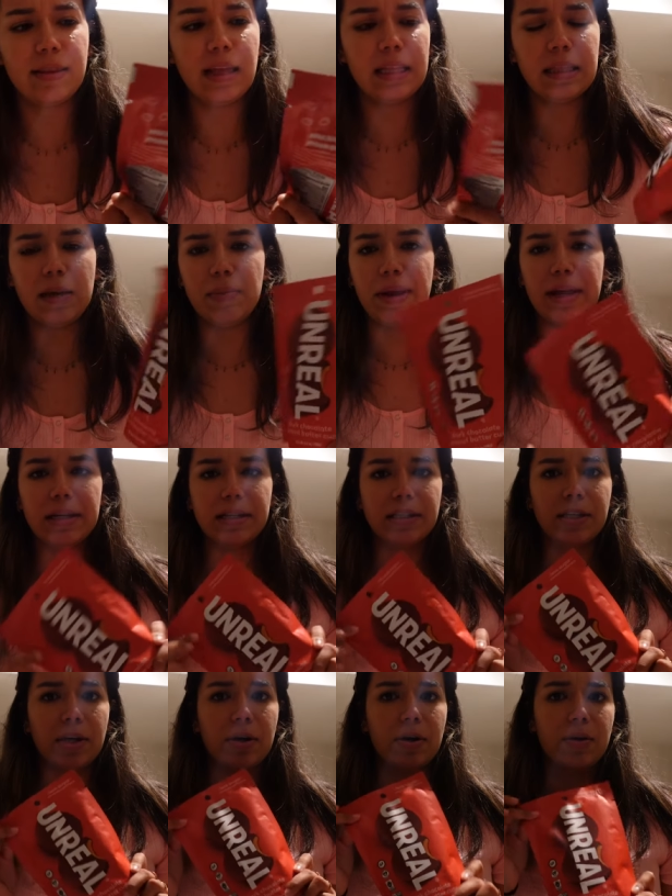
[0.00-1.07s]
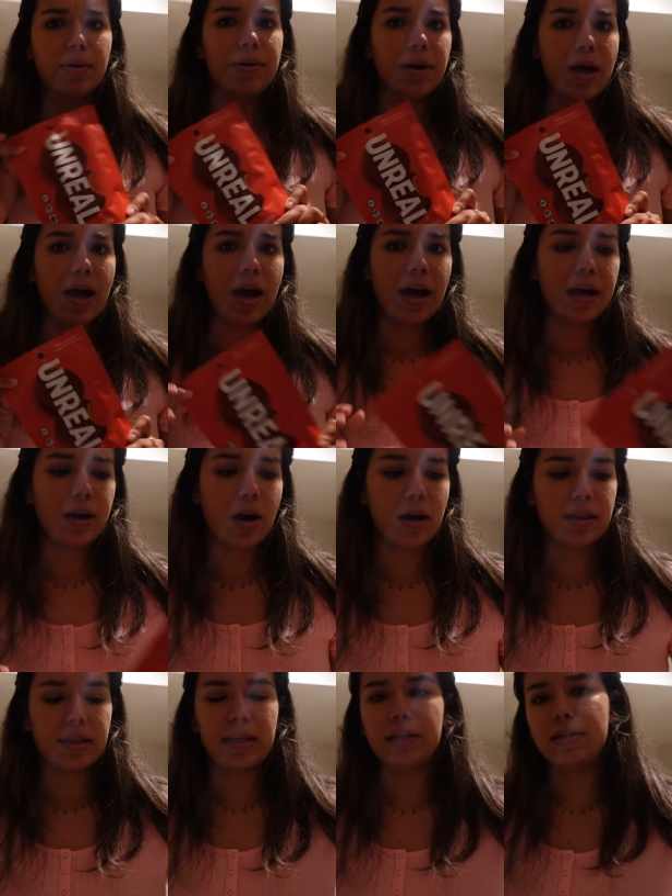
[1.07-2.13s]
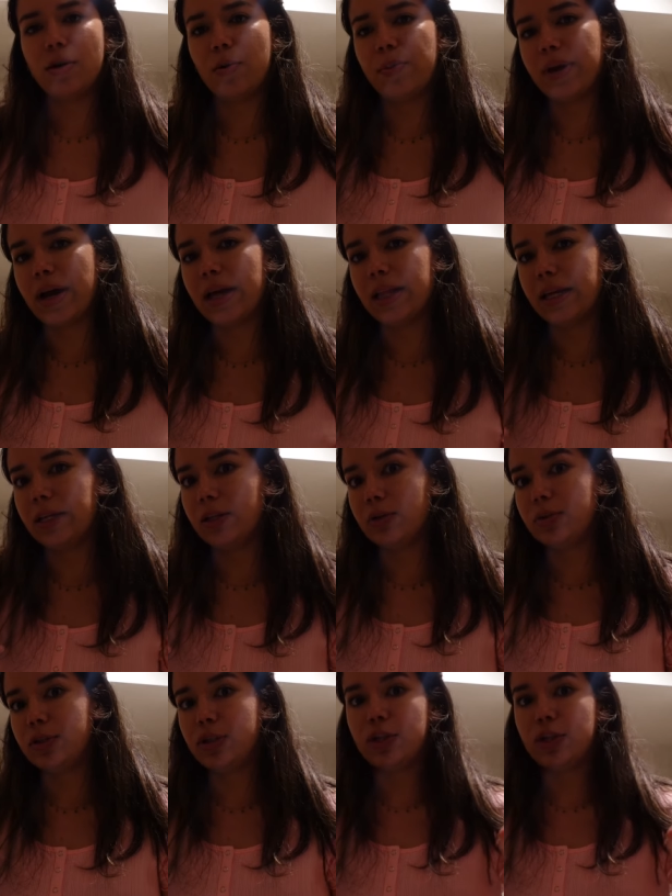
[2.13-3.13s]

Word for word: that they make, so I got these hoping I like those